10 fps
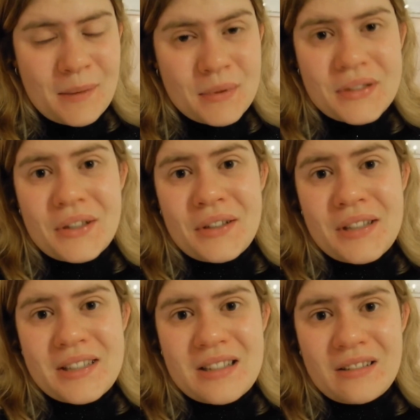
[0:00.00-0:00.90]
episode
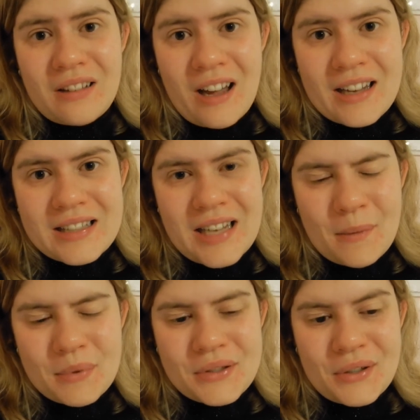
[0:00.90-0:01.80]
is the last
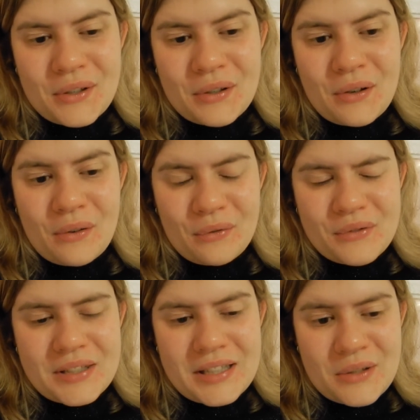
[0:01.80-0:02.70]
episode of
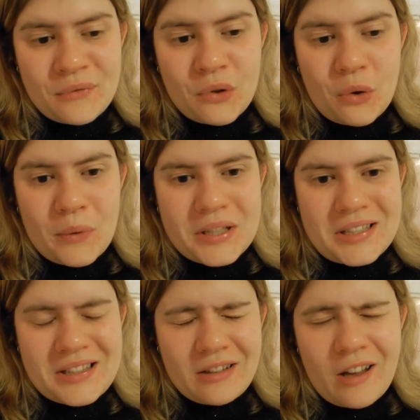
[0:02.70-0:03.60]
season 4, which
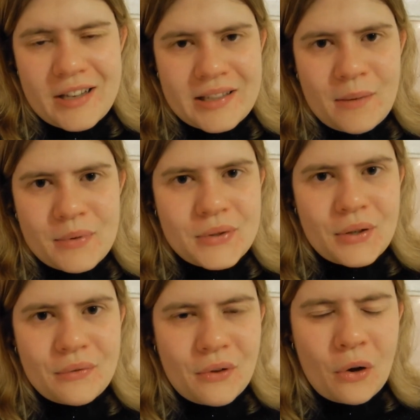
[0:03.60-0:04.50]
is the last
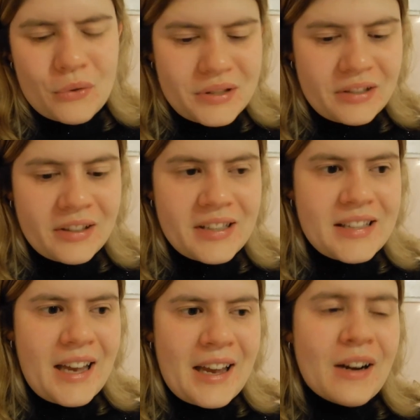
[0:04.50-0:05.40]
episode of the whole
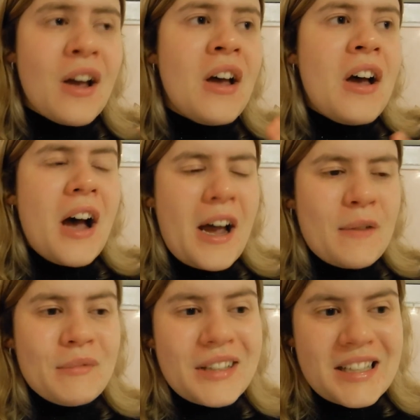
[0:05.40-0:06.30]
series, and
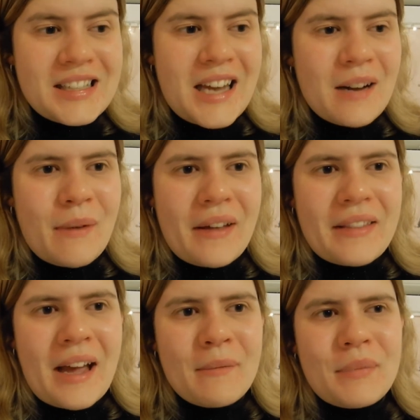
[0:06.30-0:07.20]
I'm really sad
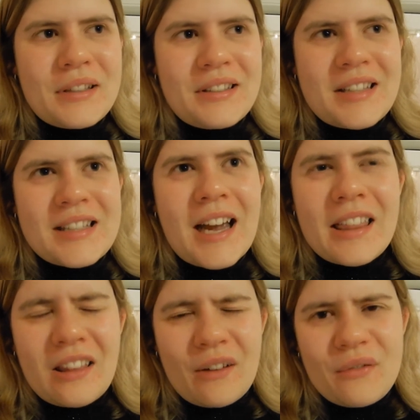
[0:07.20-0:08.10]
about that because
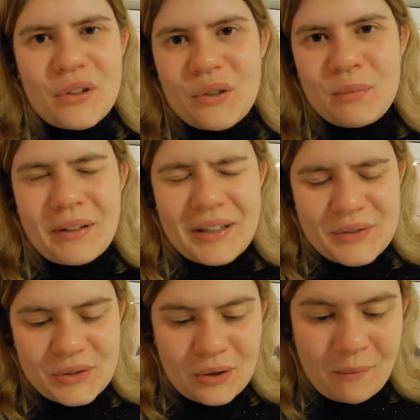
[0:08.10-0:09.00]
I love The Good
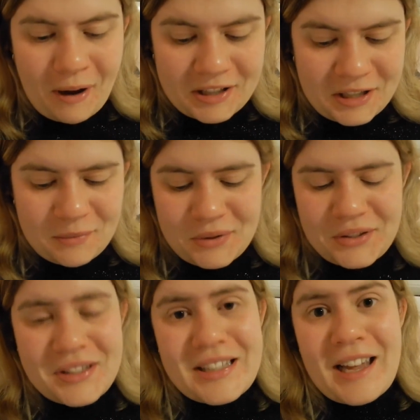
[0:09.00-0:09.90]
Place so much, and I'm
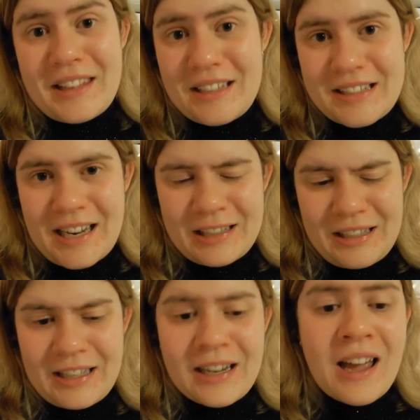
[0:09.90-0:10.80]
so sad that it's
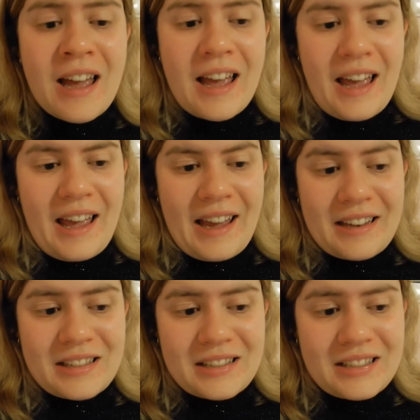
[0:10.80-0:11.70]
ending.
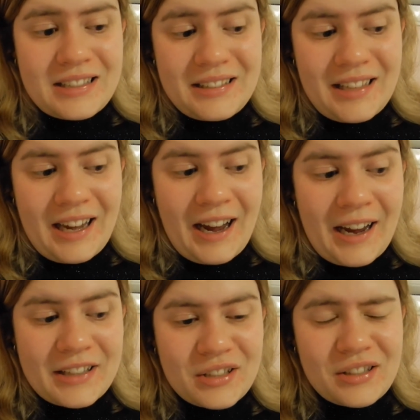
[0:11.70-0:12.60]
And yeah,
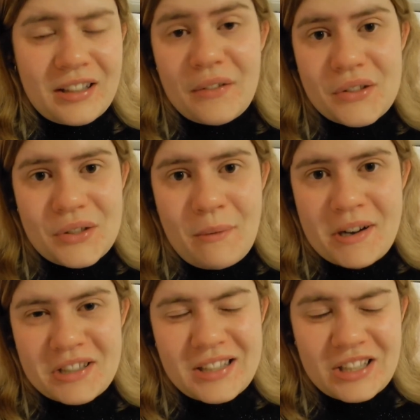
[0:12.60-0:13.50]
I just love it so
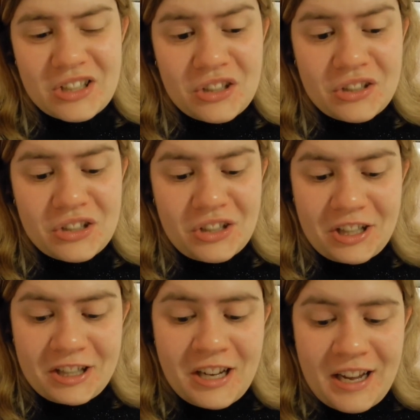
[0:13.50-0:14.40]
much. It's such a good
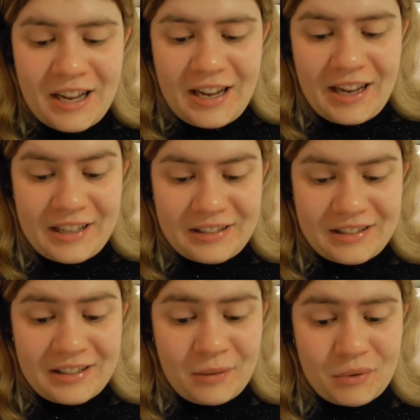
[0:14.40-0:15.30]
show,
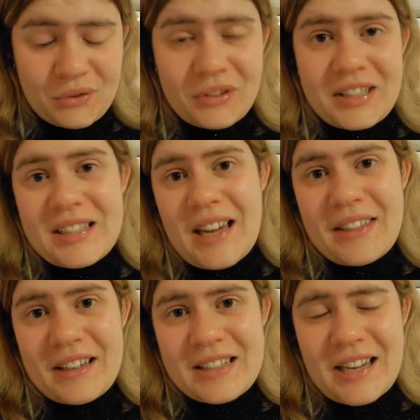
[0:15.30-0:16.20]
and I'm just really
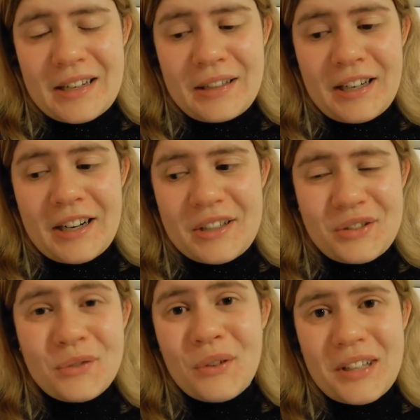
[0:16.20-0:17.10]
sad that it's ending, and I
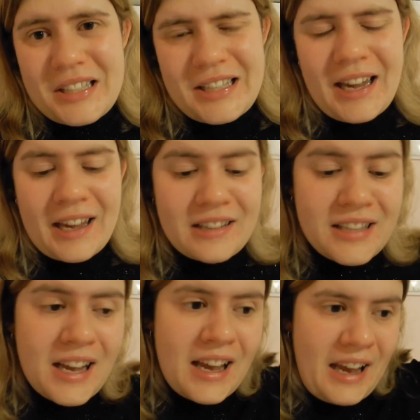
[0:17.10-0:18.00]
don't want it to
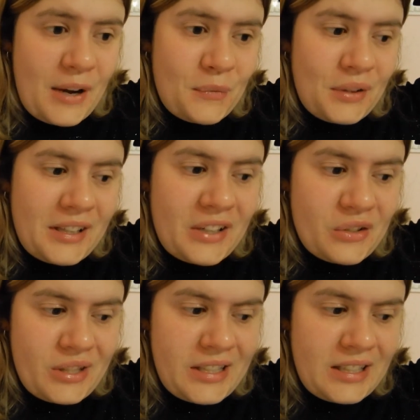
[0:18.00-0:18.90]
end, and I'm really
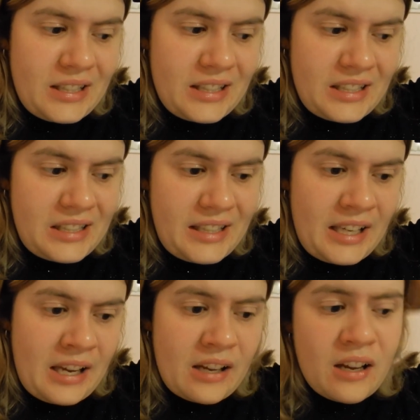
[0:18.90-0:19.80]
interested into
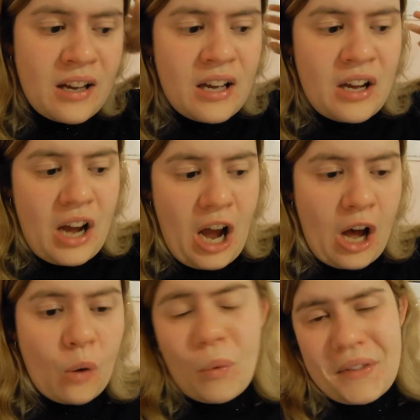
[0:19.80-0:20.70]
seeing
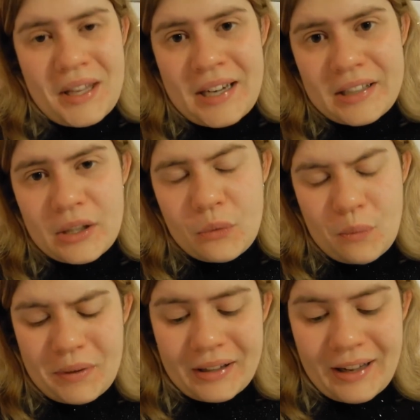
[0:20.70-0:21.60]
what the ending
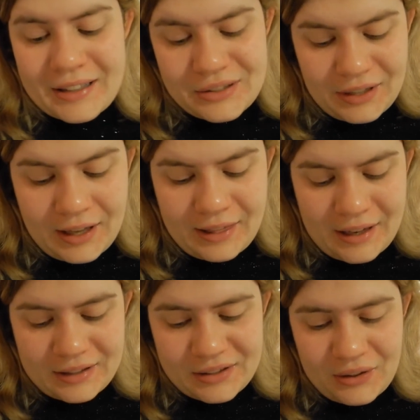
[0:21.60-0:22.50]
will be like. So yeah,
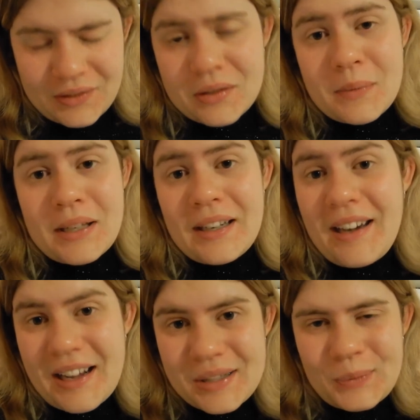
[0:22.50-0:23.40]
that is going to be
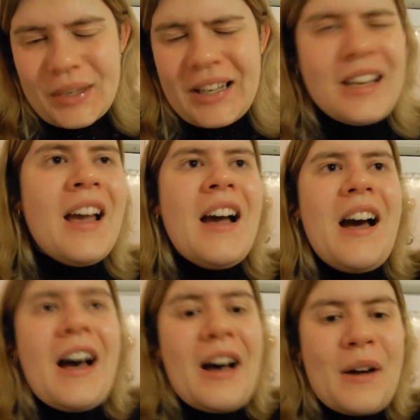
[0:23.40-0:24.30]
next week.
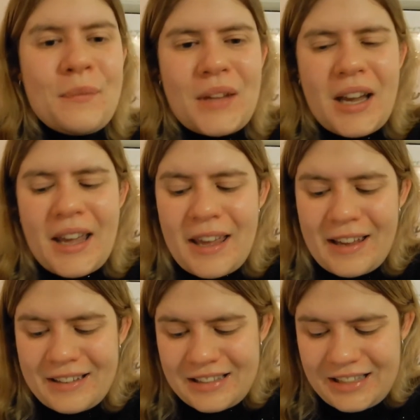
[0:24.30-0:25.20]

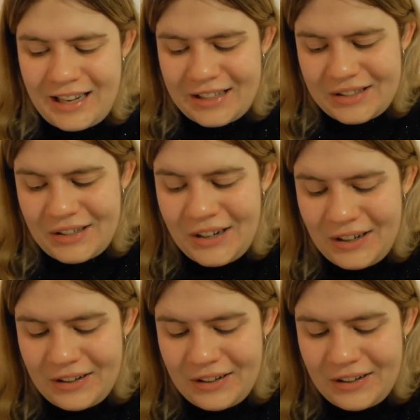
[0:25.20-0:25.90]
And yeah, so